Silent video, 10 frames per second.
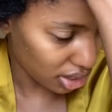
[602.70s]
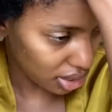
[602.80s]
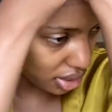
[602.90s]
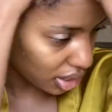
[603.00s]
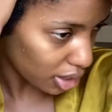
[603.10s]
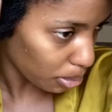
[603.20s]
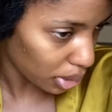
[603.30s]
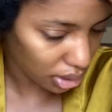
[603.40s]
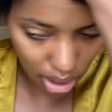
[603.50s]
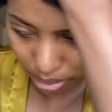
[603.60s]
in the
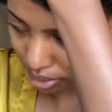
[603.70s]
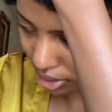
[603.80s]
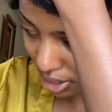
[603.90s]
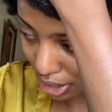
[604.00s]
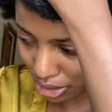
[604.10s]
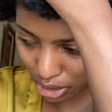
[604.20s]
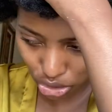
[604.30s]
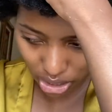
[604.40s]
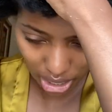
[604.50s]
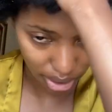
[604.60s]
middle of the section that
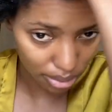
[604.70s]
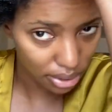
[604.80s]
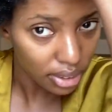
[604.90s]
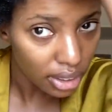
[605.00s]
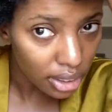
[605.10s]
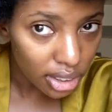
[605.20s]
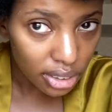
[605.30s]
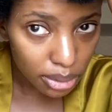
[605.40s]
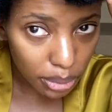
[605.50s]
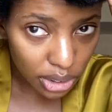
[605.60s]
you have.
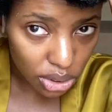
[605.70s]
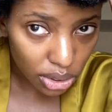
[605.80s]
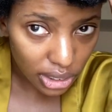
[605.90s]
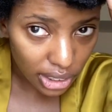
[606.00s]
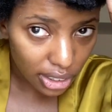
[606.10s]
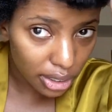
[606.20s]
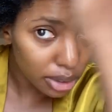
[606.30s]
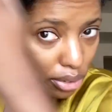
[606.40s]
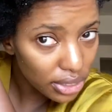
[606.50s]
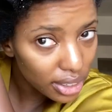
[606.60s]
Make sure you get
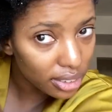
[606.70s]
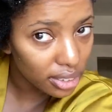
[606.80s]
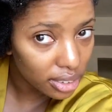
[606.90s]
earth in.